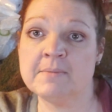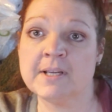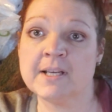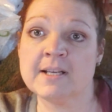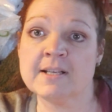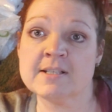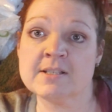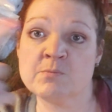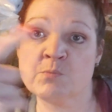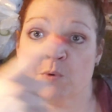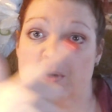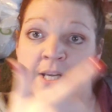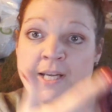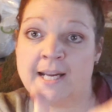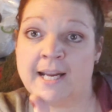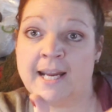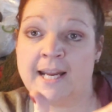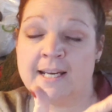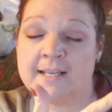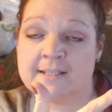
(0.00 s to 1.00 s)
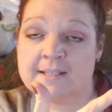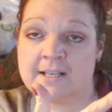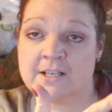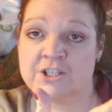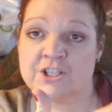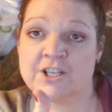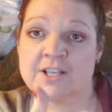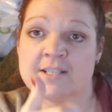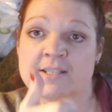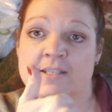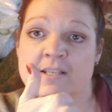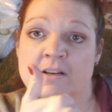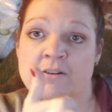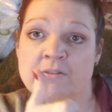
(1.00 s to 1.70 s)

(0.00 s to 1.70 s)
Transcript: because we can't digest